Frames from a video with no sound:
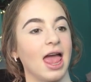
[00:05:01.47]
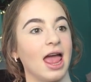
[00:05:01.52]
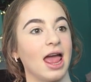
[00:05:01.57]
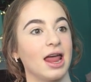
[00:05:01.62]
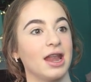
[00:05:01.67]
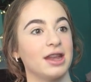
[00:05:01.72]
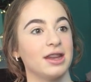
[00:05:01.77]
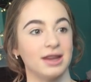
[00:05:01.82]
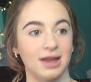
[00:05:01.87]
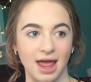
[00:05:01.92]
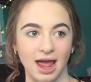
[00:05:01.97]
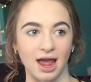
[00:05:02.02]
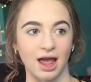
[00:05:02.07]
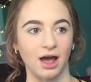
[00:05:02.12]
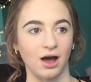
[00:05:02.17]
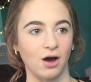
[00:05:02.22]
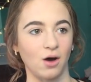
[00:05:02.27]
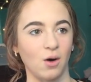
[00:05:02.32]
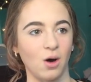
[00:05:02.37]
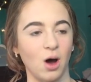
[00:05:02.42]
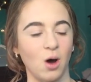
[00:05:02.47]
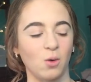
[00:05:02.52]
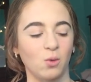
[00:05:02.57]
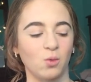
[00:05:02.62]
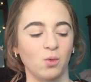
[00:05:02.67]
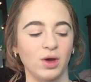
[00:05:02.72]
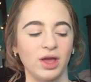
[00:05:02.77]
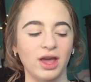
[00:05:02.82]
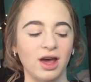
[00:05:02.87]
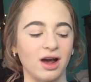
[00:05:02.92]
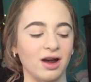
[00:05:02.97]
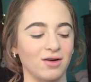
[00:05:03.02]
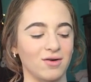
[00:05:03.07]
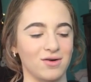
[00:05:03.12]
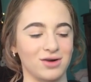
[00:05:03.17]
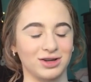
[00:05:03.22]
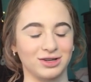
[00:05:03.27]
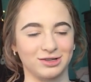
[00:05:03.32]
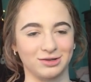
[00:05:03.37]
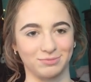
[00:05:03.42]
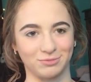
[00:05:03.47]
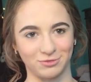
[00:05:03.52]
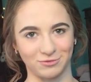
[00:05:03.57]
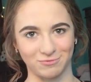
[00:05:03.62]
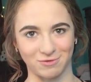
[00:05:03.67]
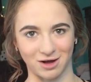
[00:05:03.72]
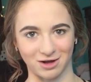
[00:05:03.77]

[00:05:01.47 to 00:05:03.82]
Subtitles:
And now we are going to move